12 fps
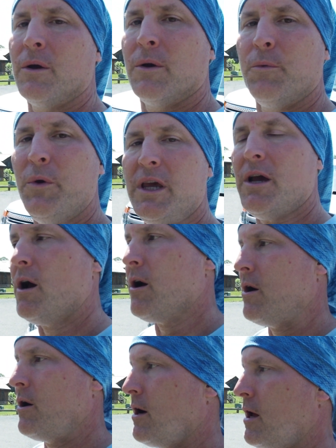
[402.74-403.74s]
We
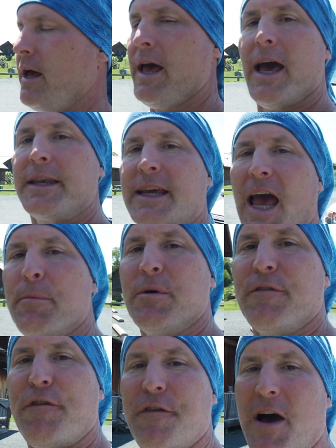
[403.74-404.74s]
are at
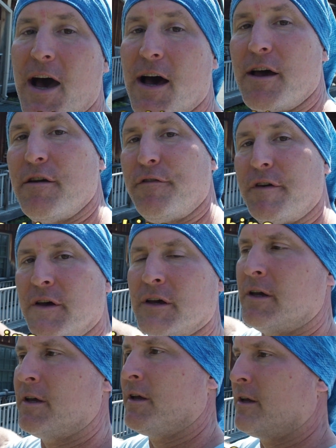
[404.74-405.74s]
cabin
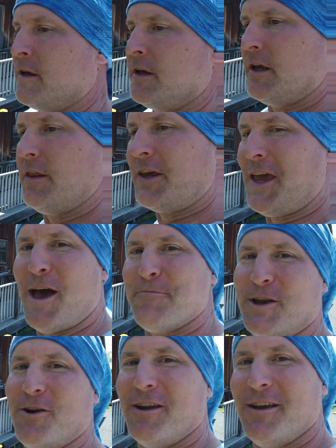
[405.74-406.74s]
5 in the
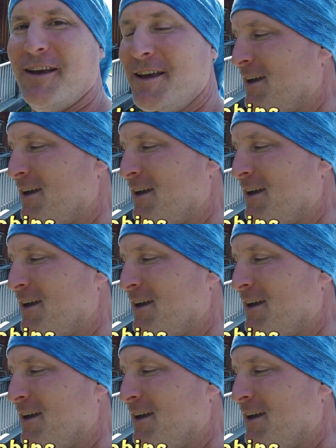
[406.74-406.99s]
cabin area.